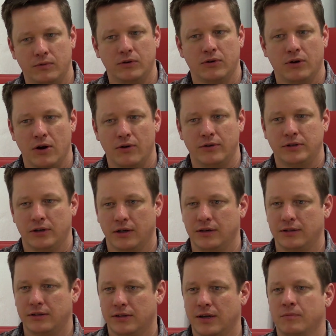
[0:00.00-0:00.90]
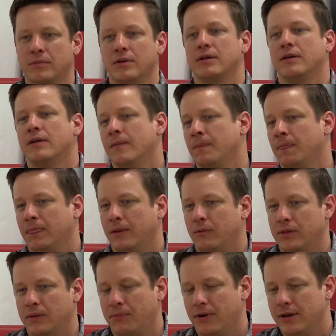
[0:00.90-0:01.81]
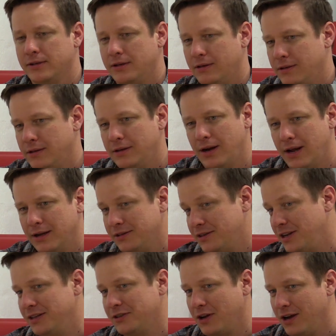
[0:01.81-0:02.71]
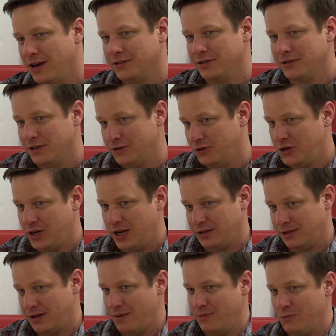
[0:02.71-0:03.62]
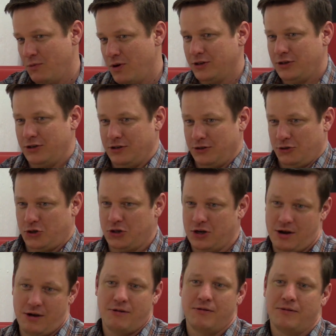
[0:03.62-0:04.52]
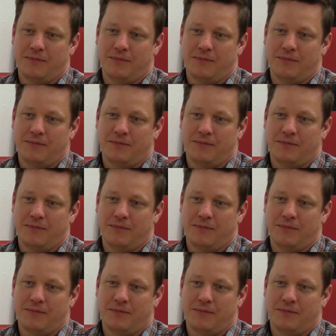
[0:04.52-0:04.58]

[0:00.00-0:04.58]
it will grow and turn into something. Yeah. When the President of the United States calls and says, Jason, I've been watching your show.